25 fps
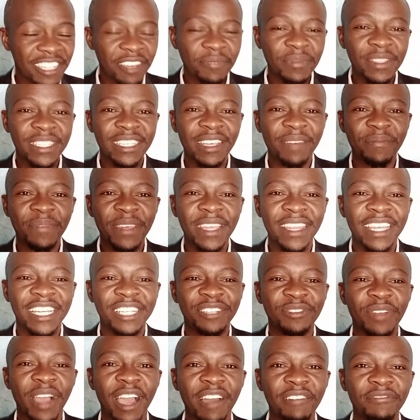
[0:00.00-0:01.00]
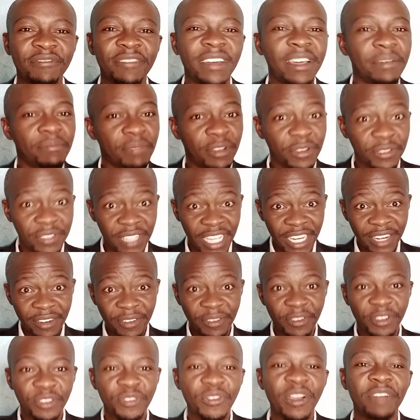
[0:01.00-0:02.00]
Tell me something that you have, because I
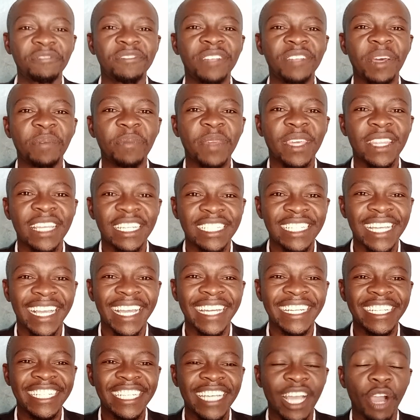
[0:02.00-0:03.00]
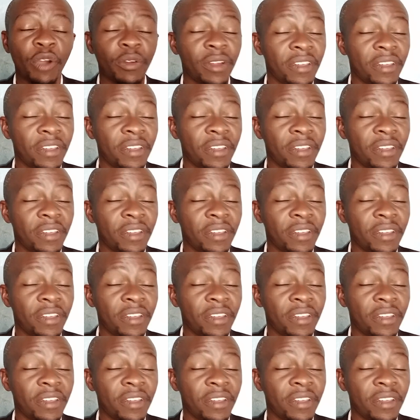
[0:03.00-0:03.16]
know you have something that I can share,